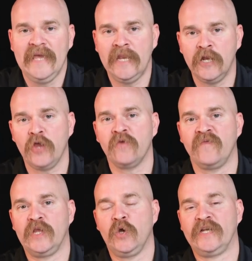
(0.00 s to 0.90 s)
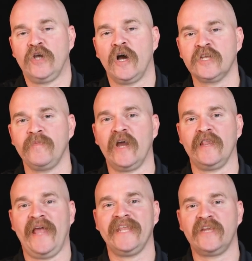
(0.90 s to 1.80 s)
In another video, I talked about
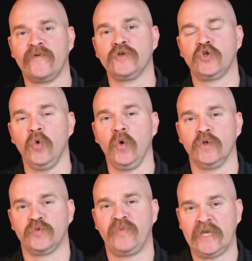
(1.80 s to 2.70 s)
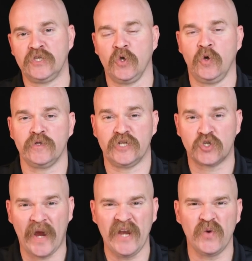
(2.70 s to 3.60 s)
a lot of different tools being sold to
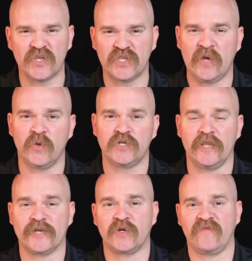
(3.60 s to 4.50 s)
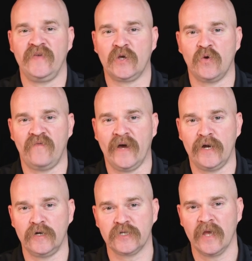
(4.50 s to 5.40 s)
try to extinguish electric vehicle
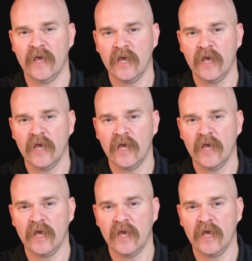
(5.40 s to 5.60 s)
fires.